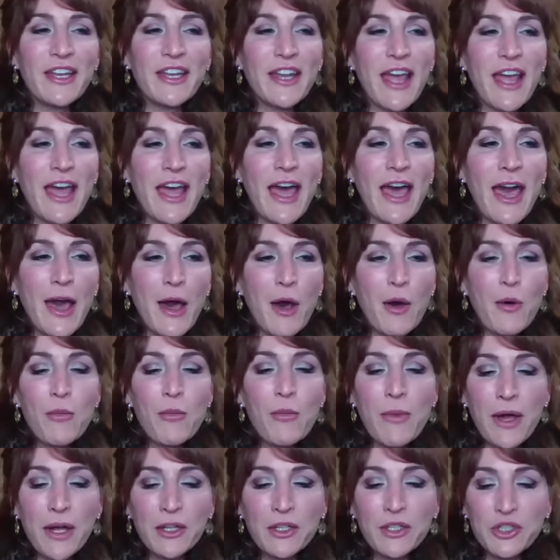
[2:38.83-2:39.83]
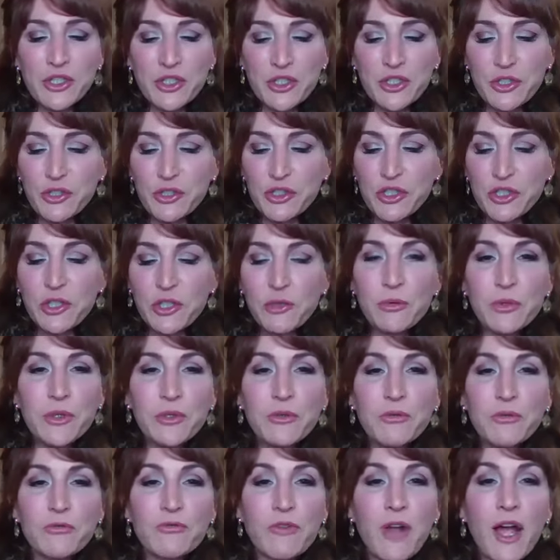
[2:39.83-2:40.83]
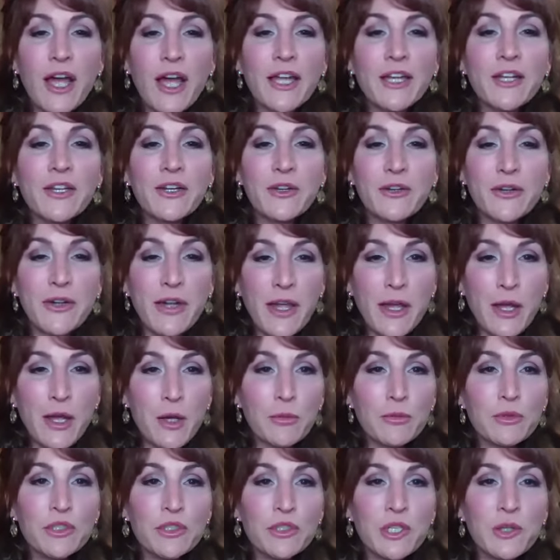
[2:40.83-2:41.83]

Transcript: and how much she would ride her help.